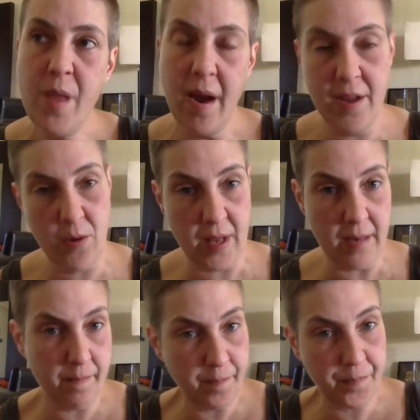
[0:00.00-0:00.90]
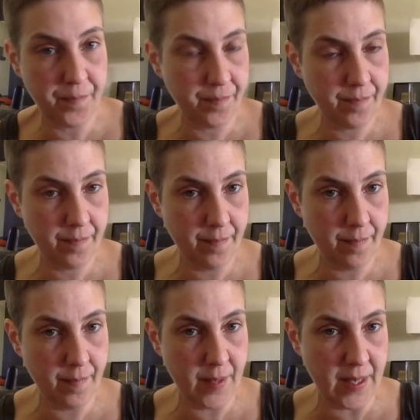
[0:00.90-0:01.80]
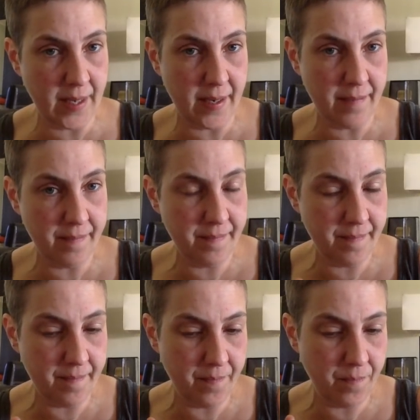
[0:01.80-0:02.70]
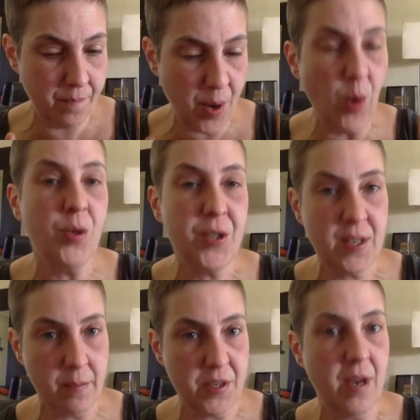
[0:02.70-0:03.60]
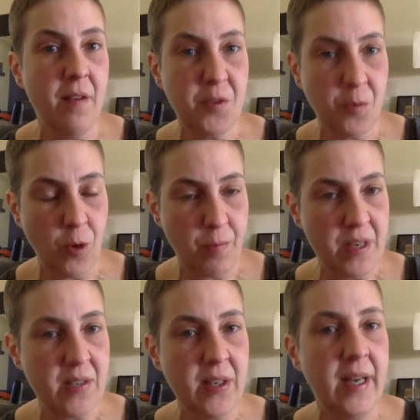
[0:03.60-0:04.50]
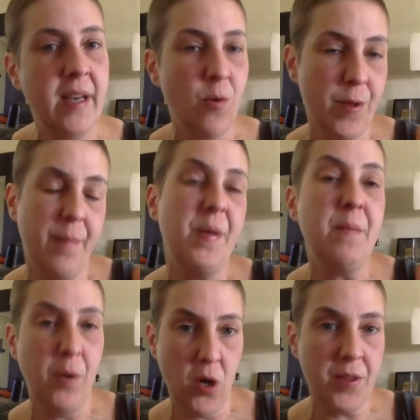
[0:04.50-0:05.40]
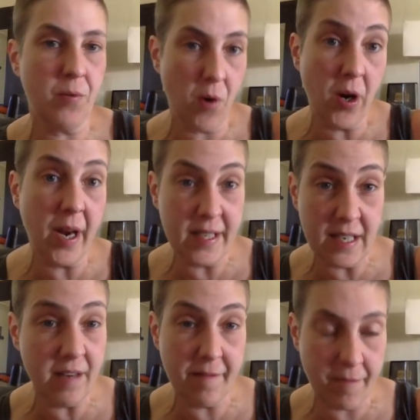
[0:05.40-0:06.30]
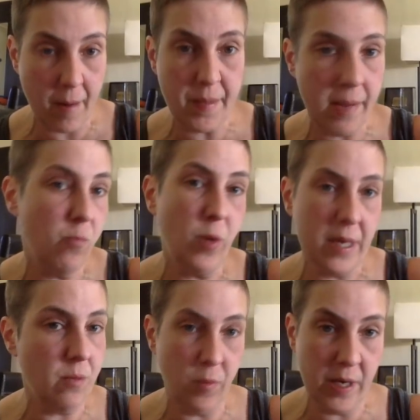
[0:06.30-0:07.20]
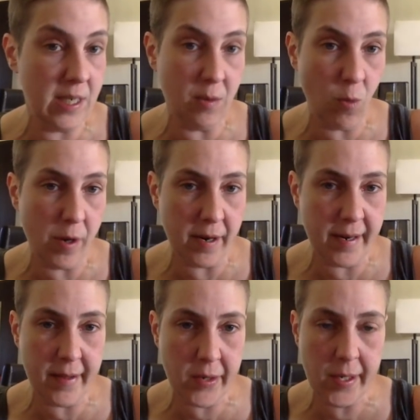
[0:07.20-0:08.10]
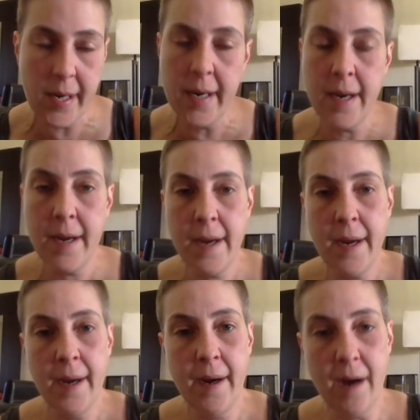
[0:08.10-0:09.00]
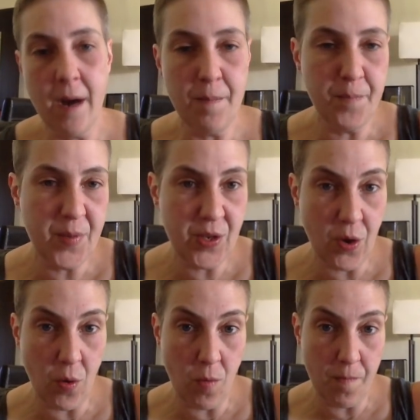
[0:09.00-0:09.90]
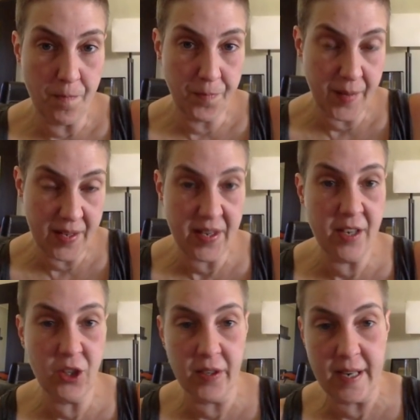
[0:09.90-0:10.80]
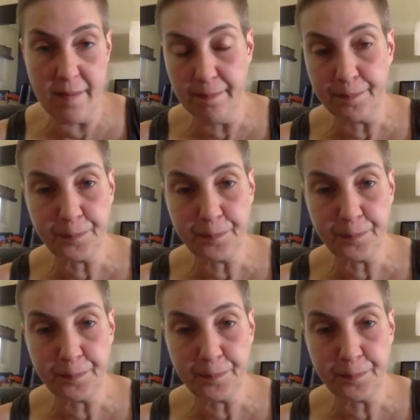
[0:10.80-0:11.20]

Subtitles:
either that the posts themselves were misleading or that people got the wrong idea from them. We didn't want either. So essentially,